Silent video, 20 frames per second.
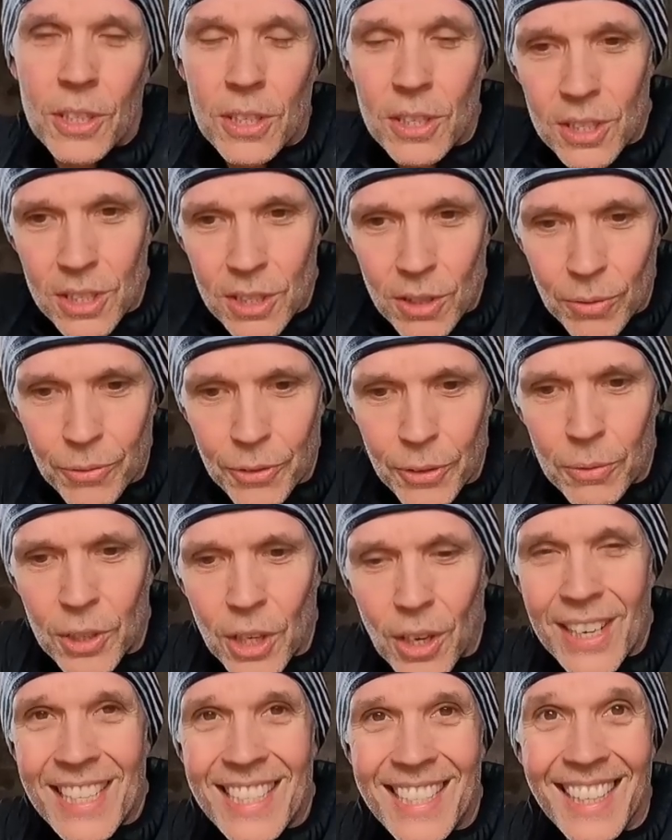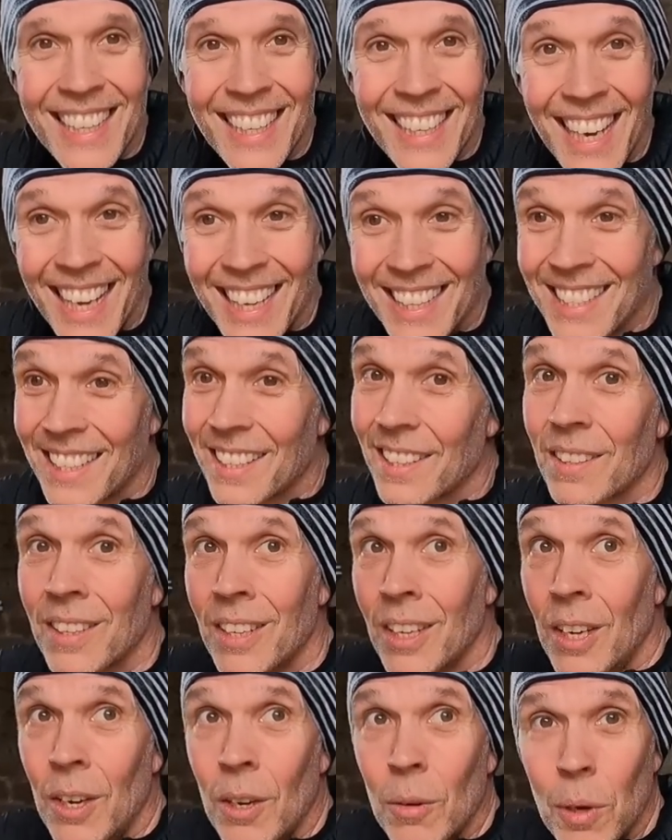so you still feel nice and connected,
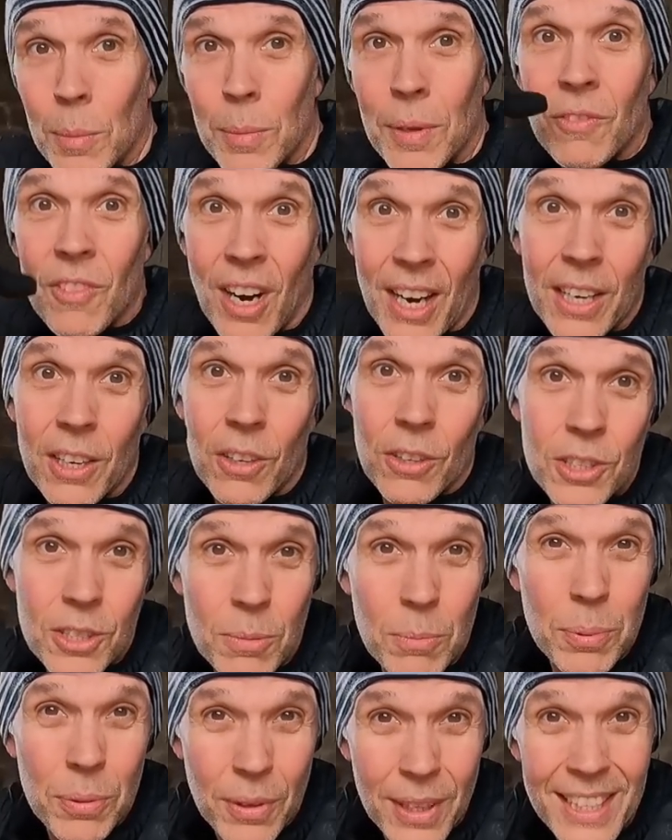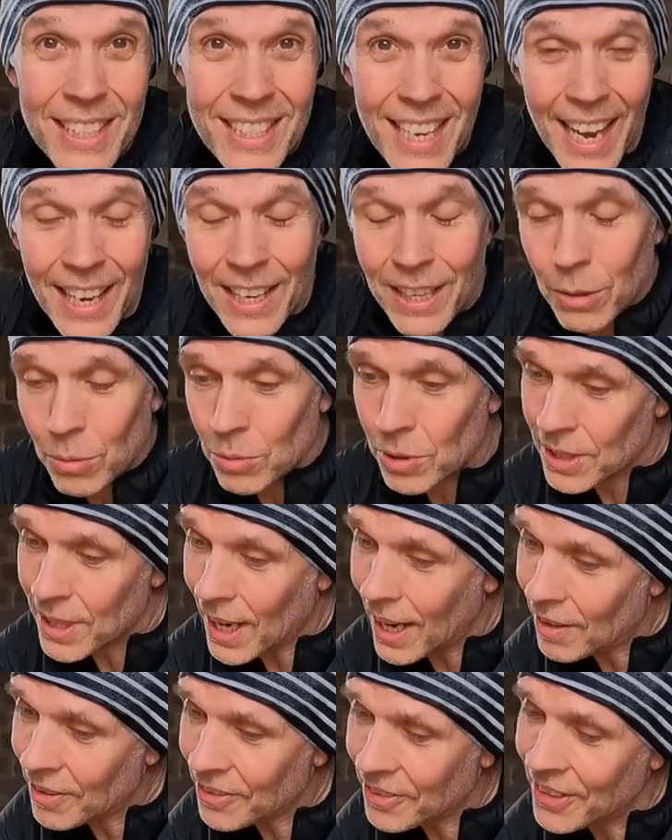and we've been running on some pretty technical
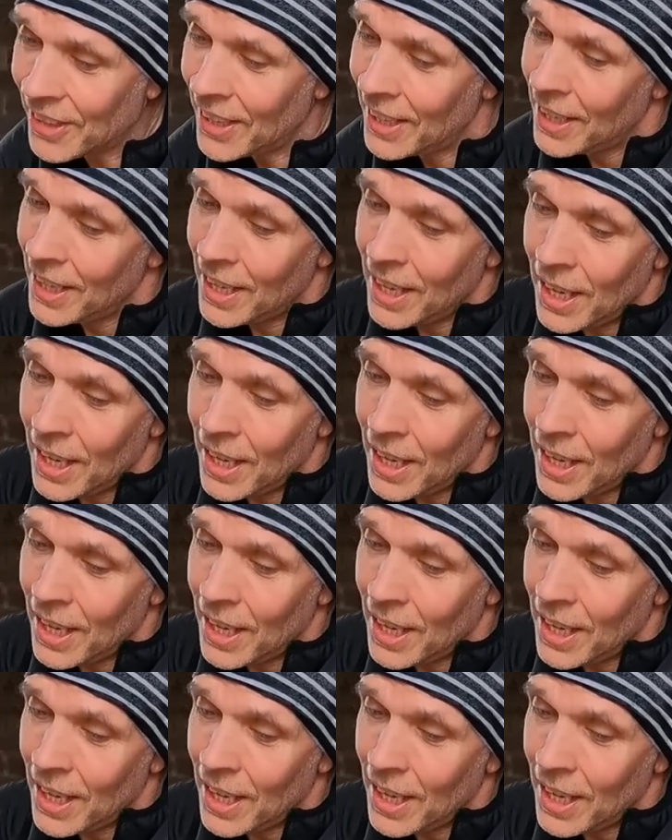stuff.